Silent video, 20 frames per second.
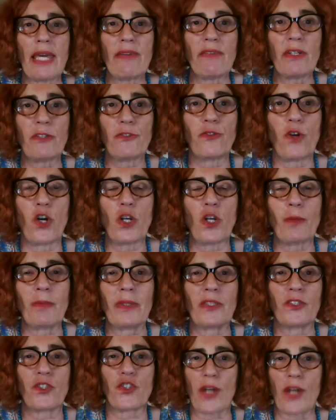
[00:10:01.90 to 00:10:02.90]
will form
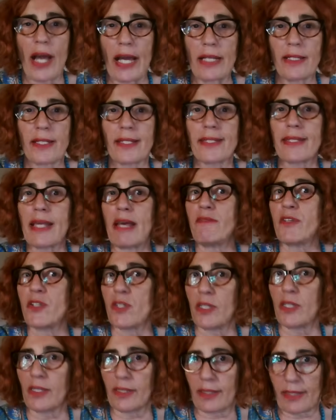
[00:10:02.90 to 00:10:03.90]
a trine
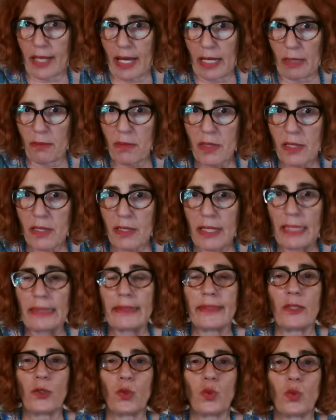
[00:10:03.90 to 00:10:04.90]
several times
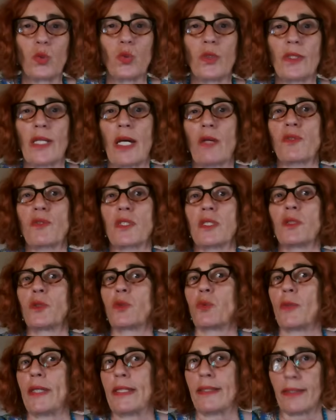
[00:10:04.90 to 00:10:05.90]
until
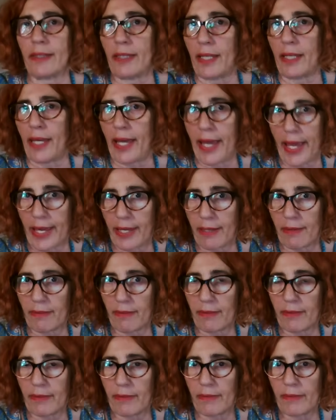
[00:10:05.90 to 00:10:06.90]

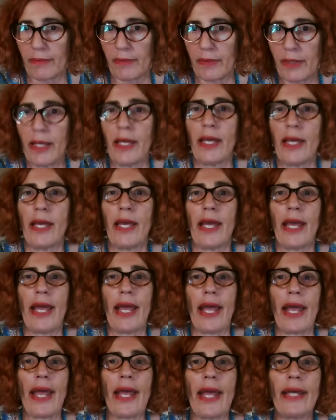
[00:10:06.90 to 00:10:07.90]
2028.
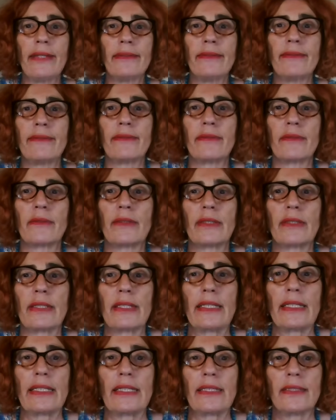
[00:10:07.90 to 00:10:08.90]
And
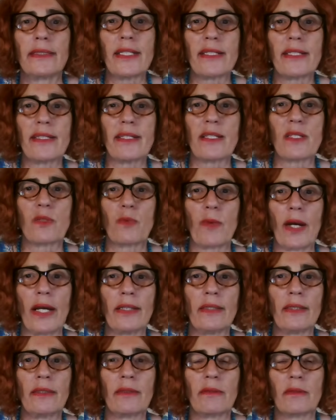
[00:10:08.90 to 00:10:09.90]
this is
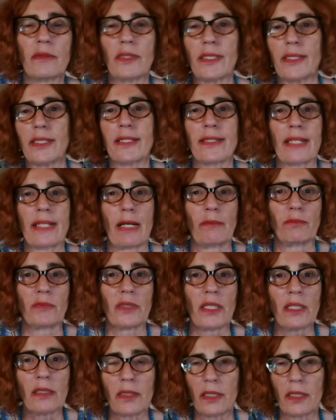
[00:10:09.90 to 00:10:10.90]

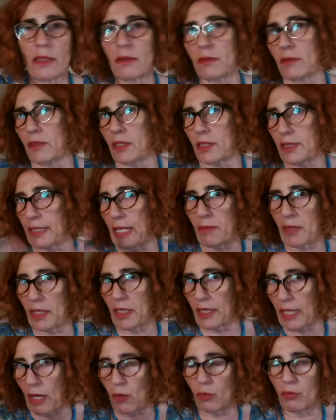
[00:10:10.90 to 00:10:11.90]
something that is
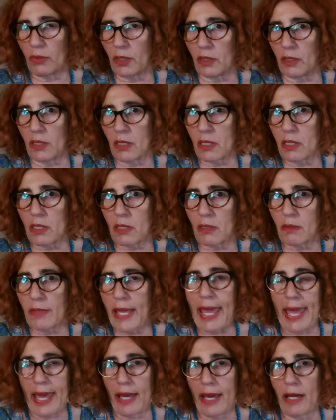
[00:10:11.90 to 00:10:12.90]
coming now with this
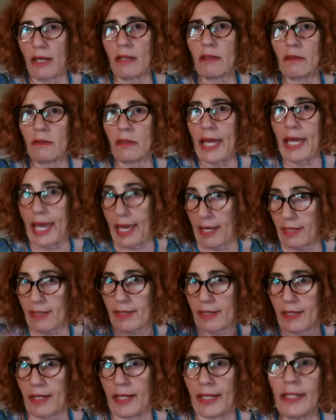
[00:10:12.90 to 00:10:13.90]
air
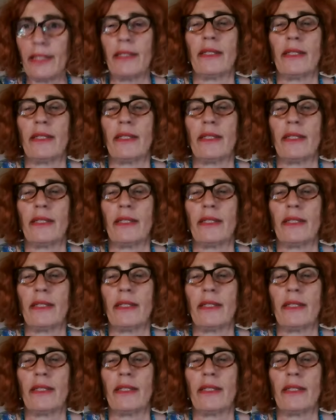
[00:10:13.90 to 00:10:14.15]
sign,